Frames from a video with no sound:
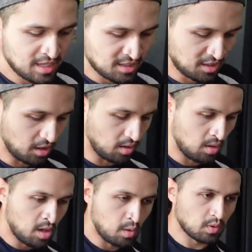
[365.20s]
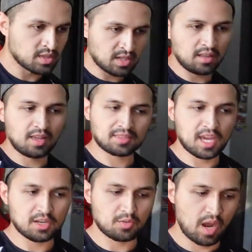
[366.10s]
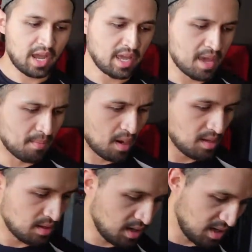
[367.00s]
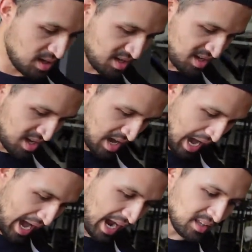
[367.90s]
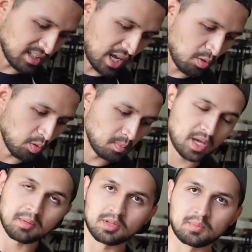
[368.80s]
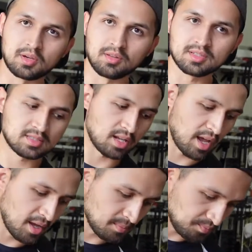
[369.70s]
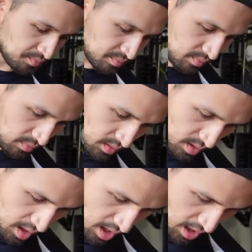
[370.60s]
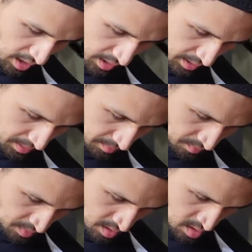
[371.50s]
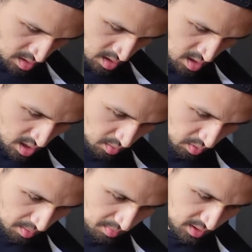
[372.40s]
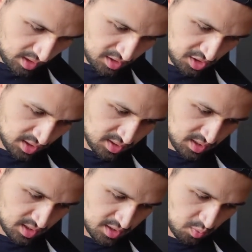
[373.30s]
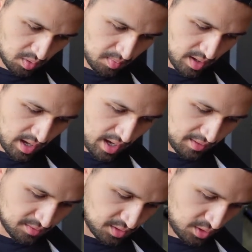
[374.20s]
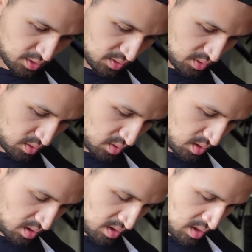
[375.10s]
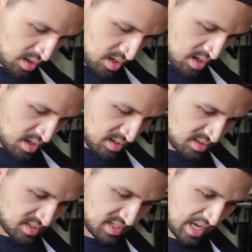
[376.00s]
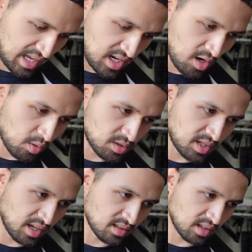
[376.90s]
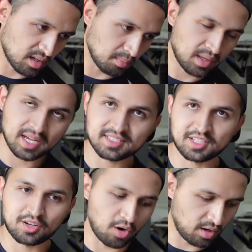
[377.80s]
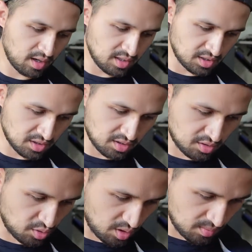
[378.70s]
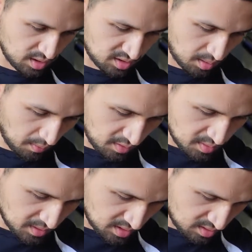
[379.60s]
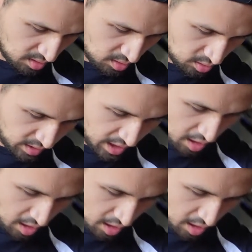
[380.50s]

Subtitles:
So we're just gonna let that dry. It might, I highly doubt we'll be able to peel this today. And what I'm thinking, Justin, is we might have to sand it or take like a plastic card just to trim like some of this, because look at